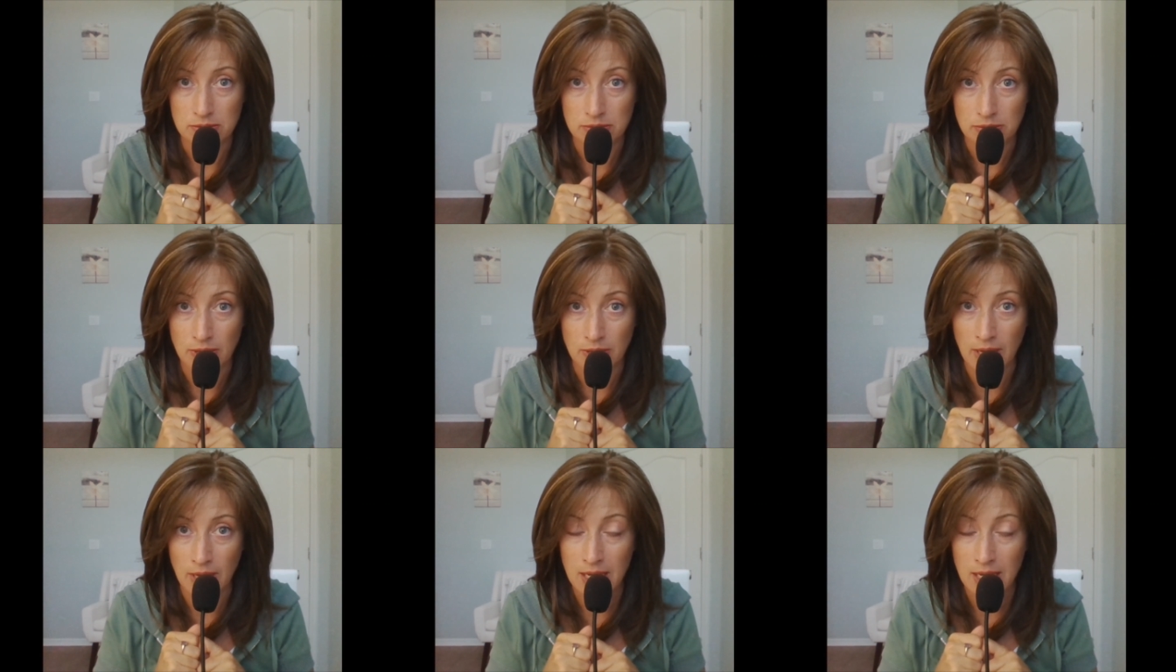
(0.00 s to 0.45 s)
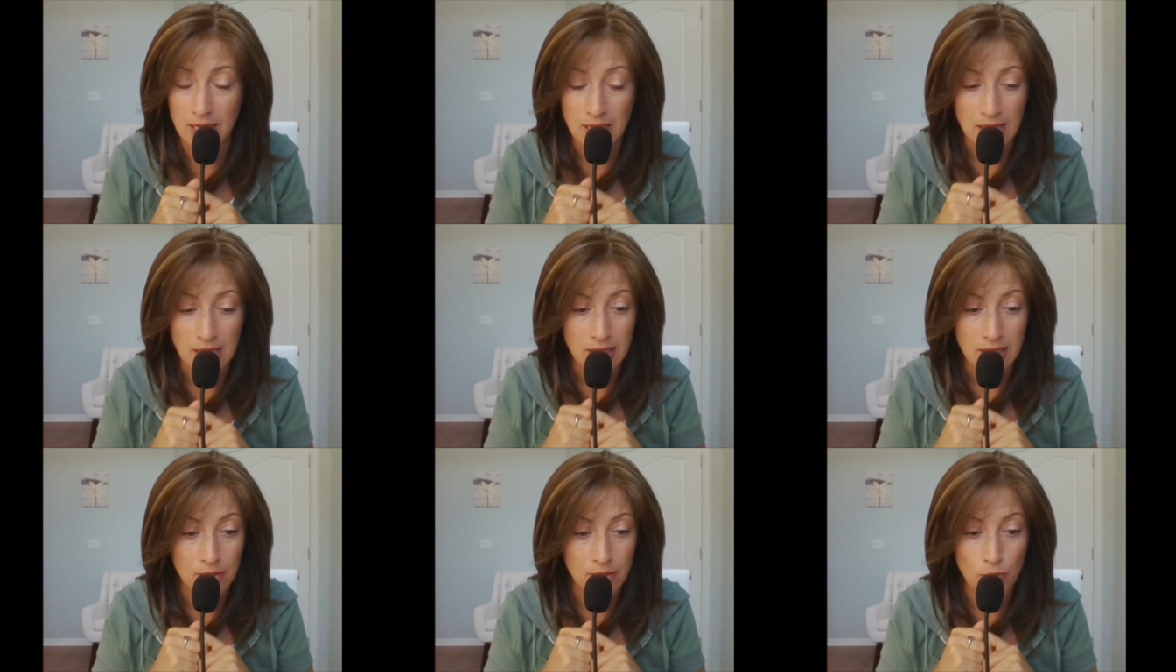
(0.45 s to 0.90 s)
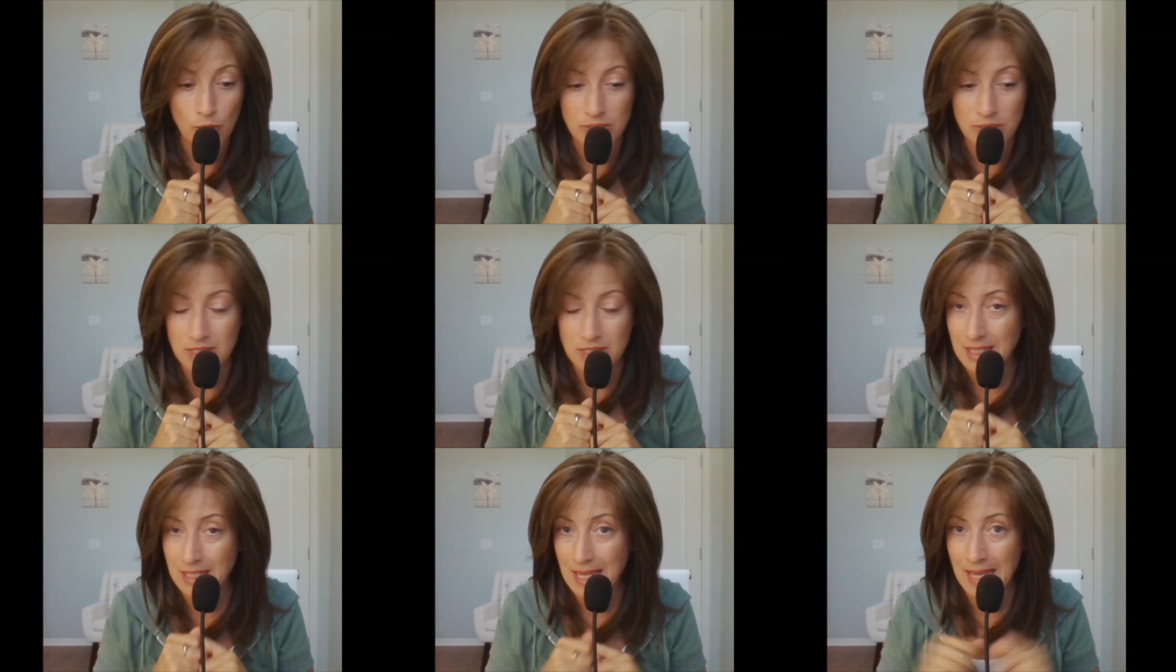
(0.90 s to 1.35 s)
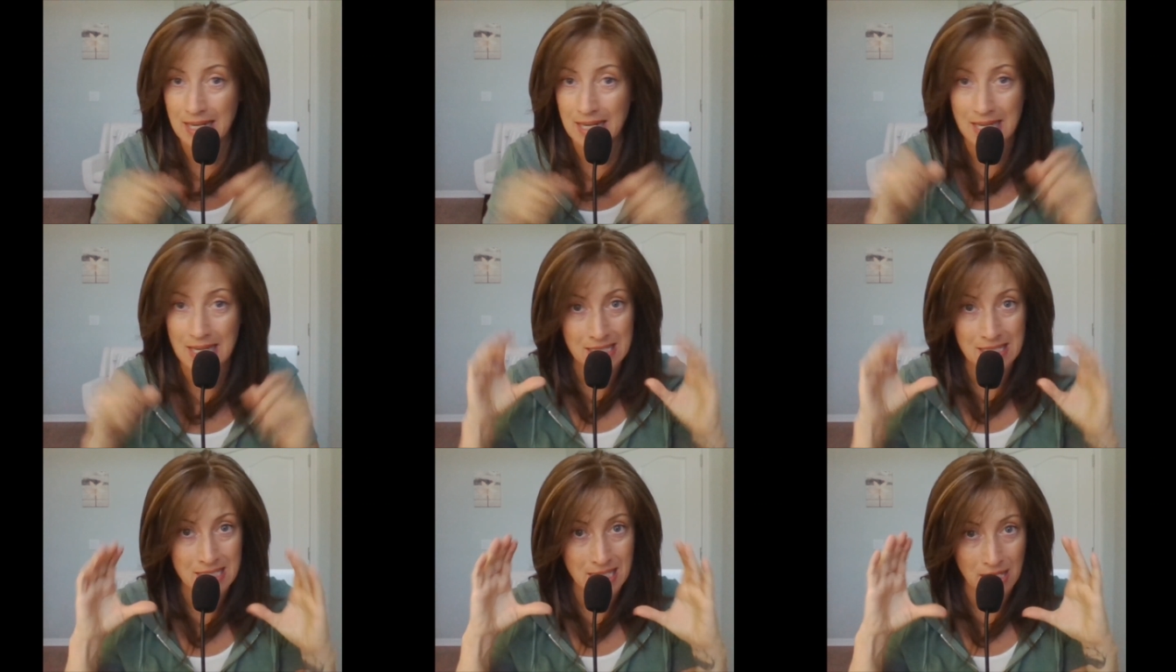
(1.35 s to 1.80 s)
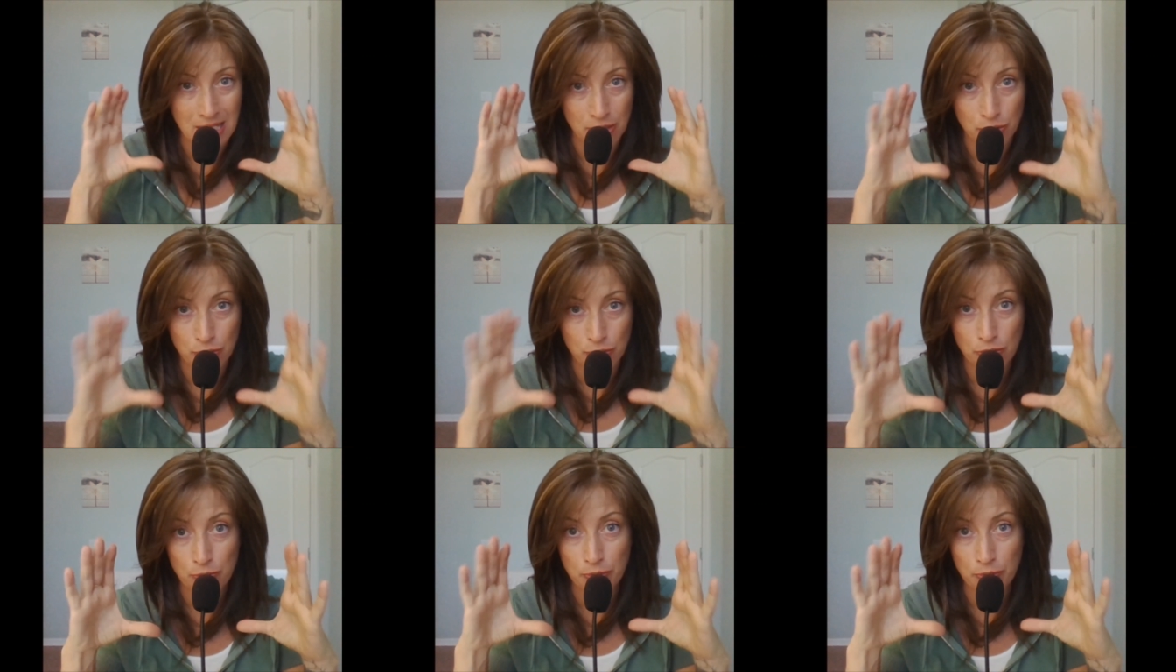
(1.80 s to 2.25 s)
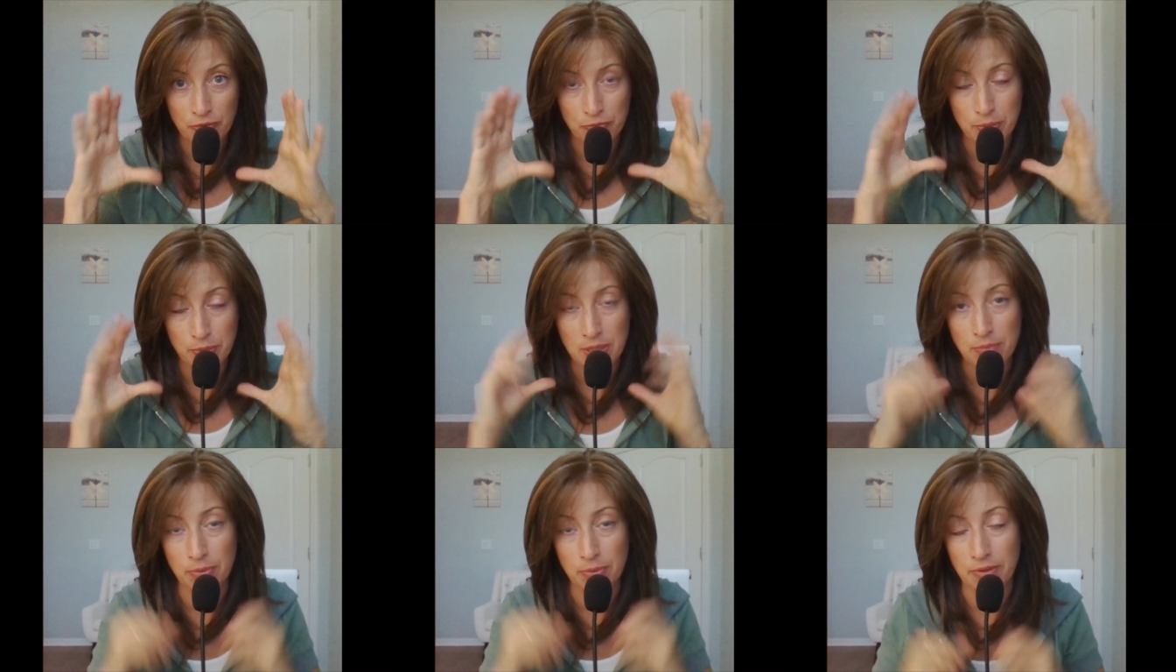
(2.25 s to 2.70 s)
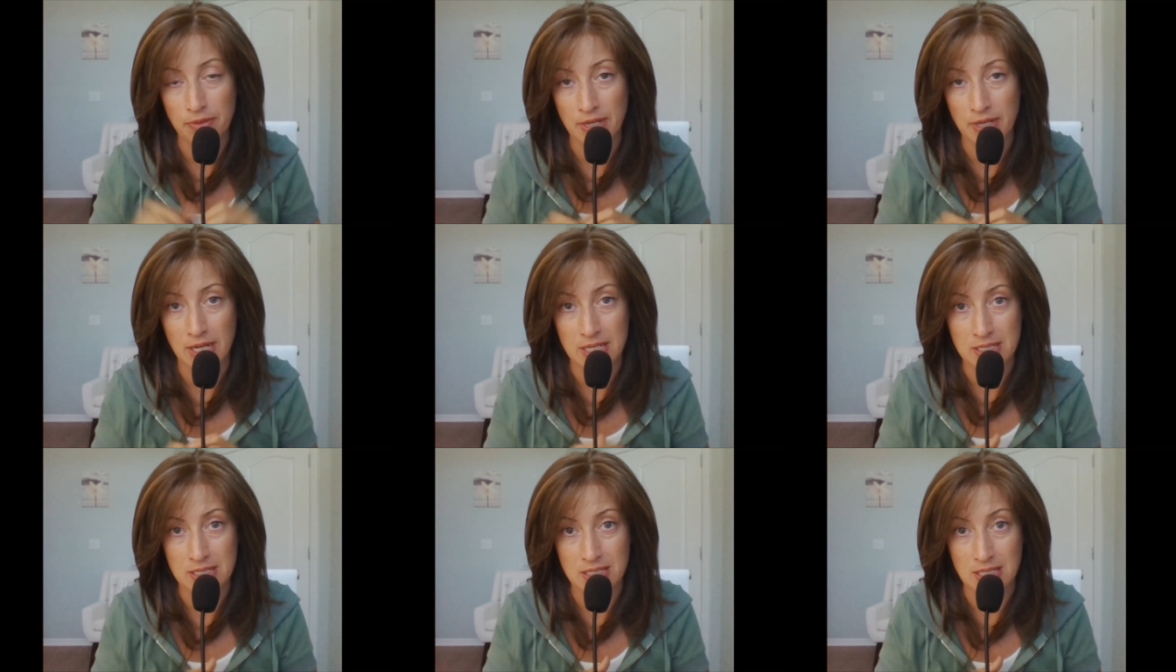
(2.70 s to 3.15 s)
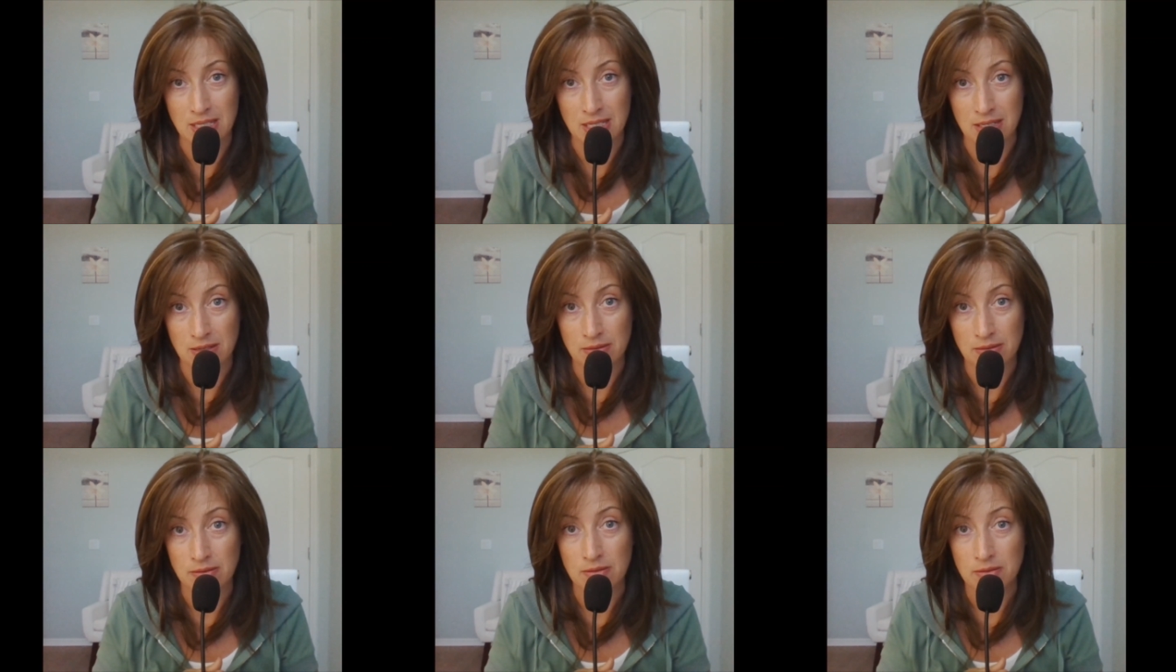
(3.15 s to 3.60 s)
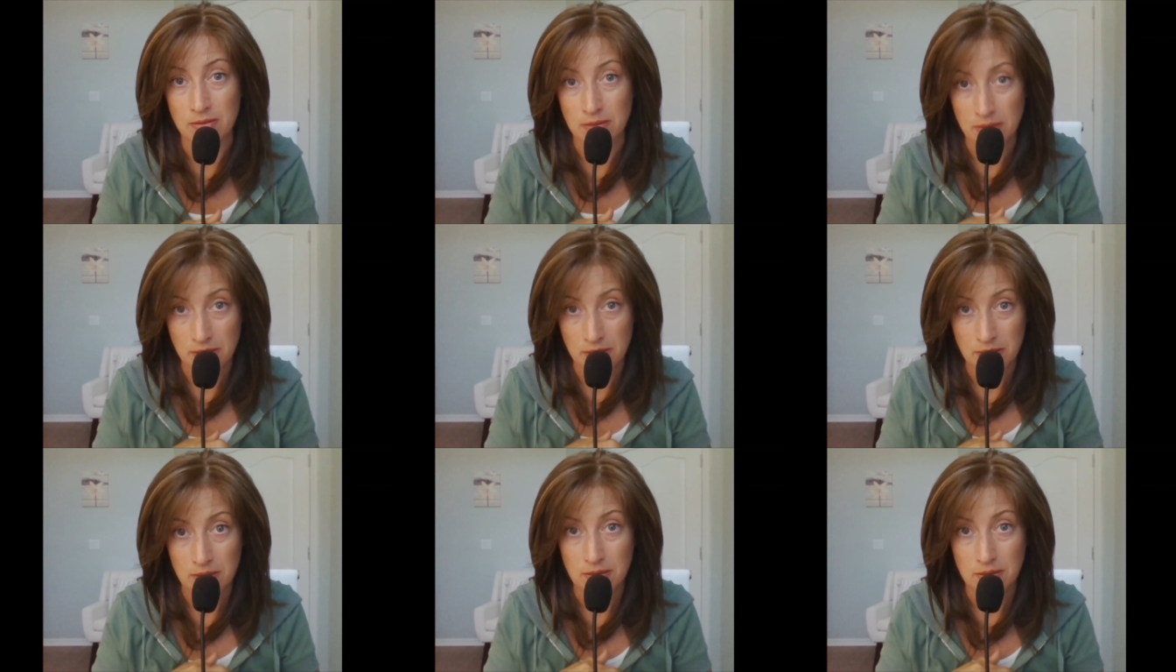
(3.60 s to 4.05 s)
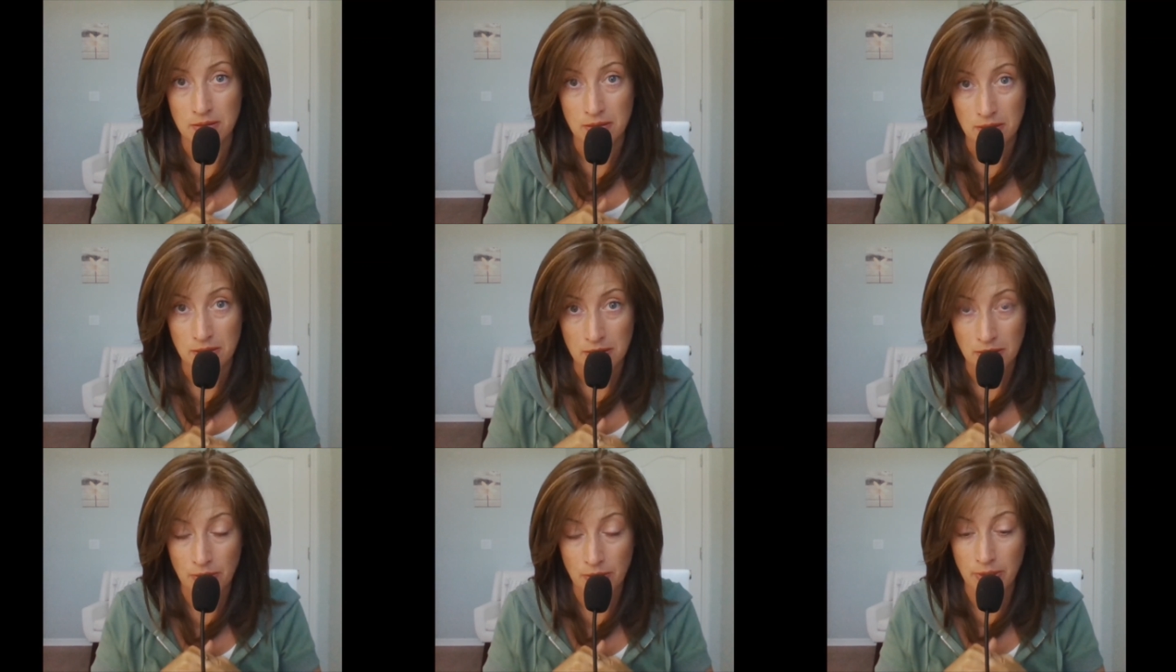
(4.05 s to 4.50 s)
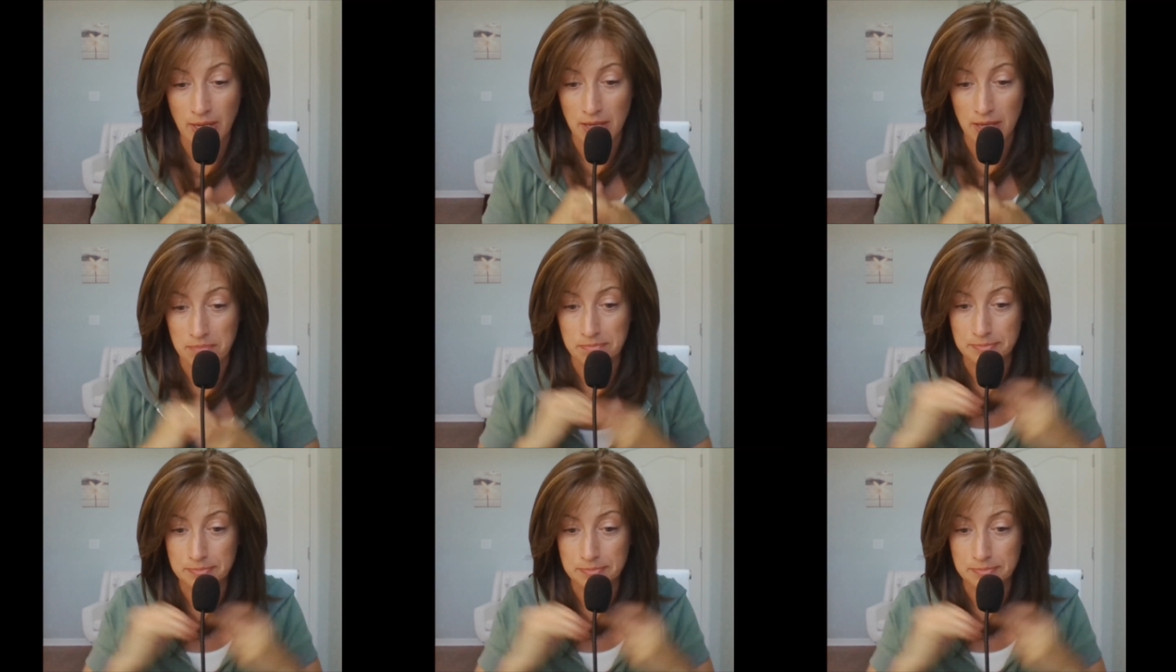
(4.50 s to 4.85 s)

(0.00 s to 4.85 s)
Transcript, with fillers: Okay? Once again, it's that group of people that I see. Okay.